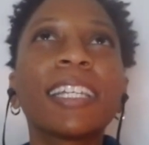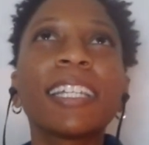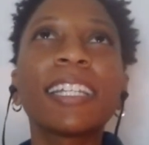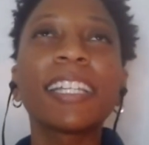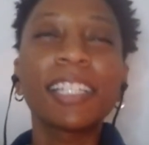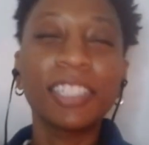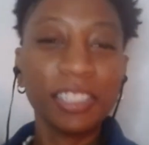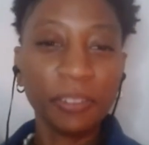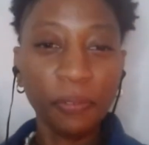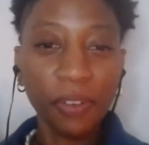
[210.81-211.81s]
it's just
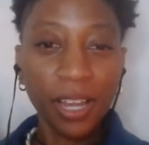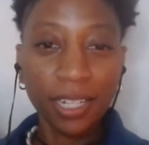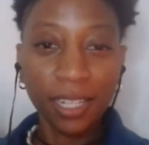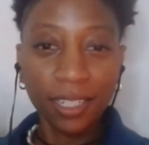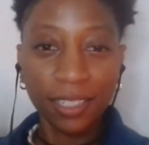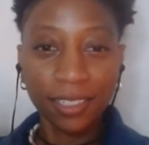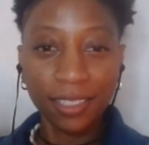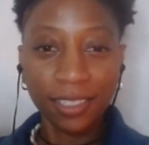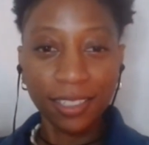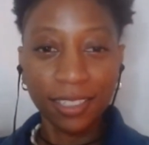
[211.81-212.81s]
funny
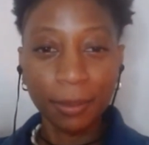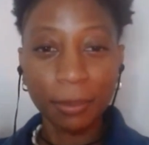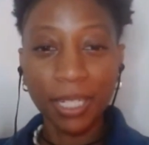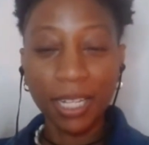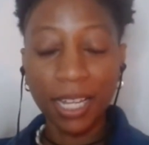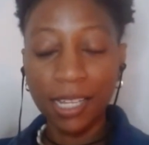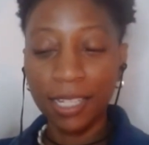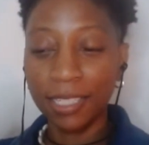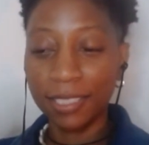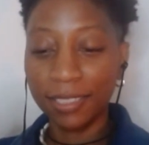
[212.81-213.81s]

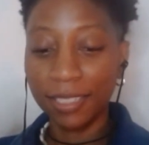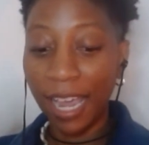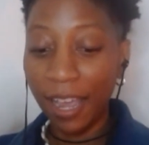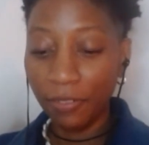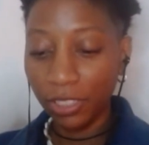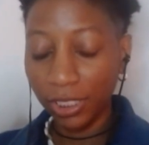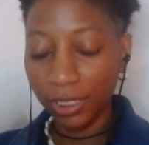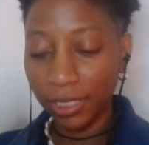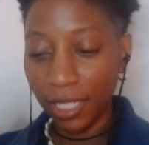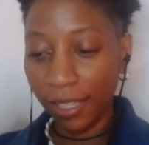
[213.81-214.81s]
because after she
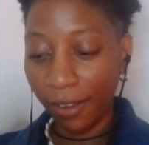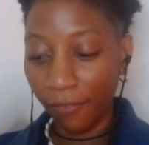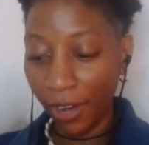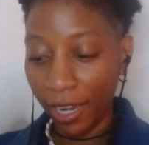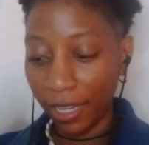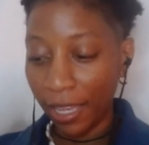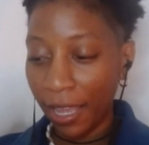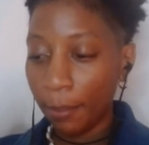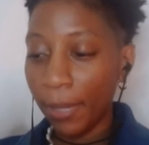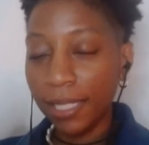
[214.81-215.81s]
said that, right,
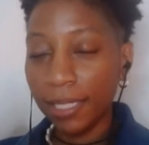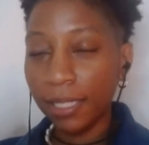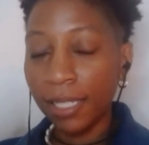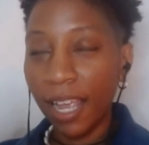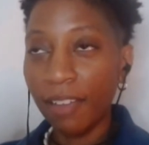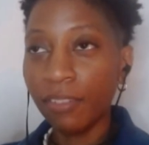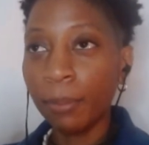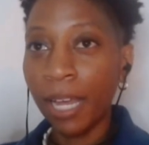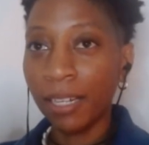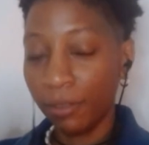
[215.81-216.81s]
basically
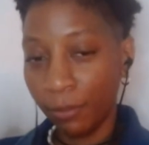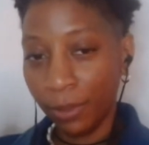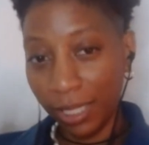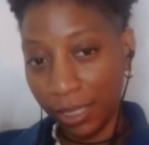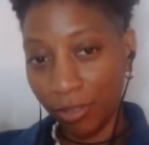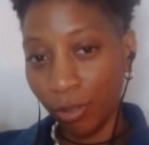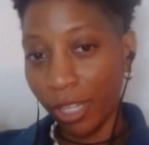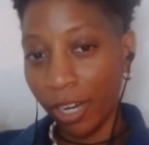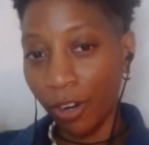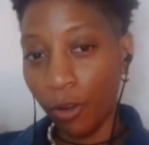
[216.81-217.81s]
everybody went into
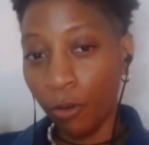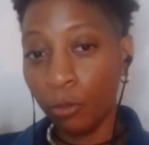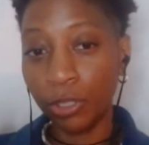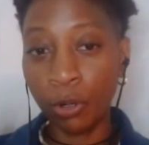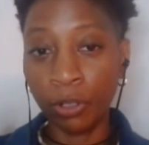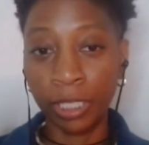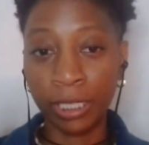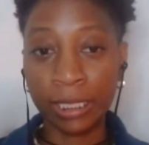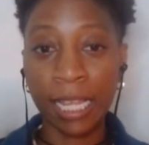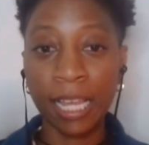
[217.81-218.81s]
their own
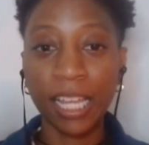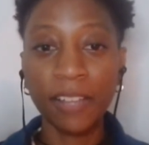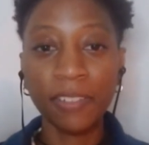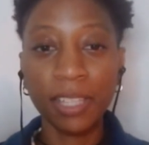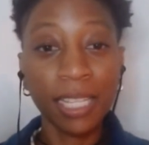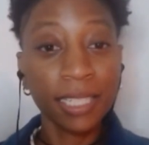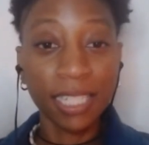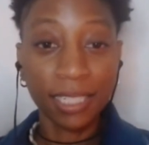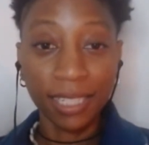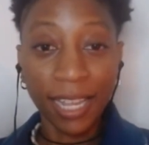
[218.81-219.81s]
stories of the
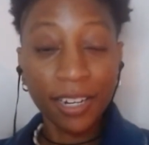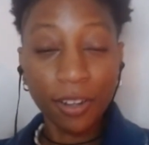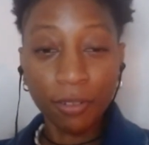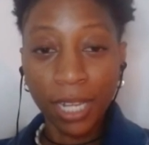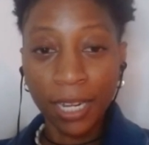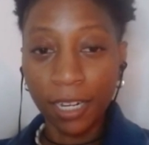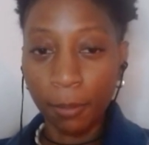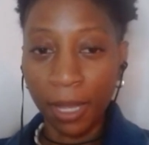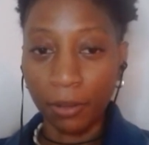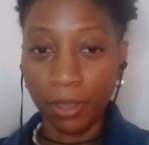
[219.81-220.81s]
things that they don't like
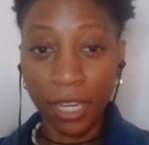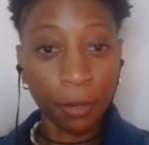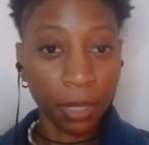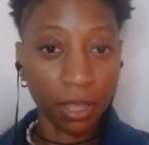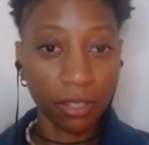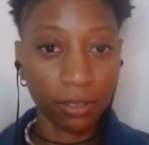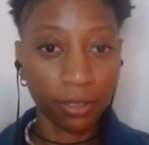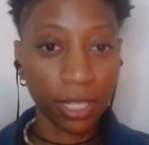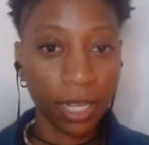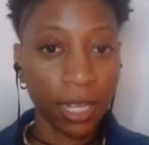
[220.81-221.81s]
about their
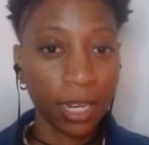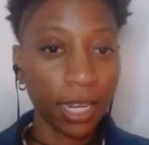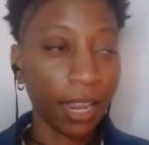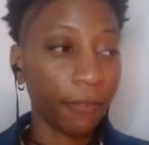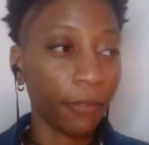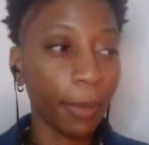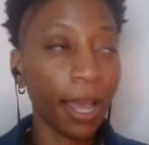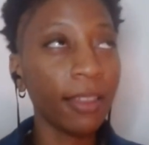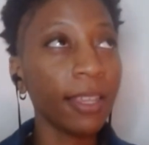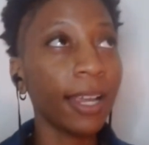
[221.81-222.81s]
mothers. Now, from
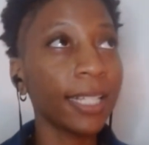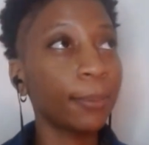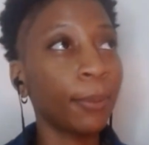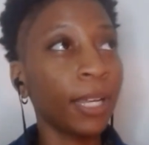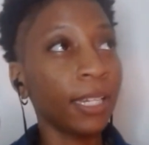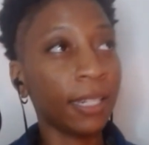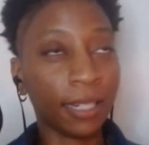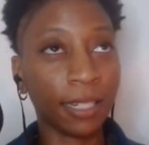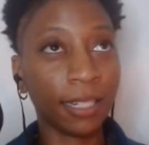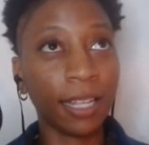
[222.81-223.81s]
how they're
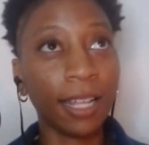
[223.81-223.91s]
explaining it,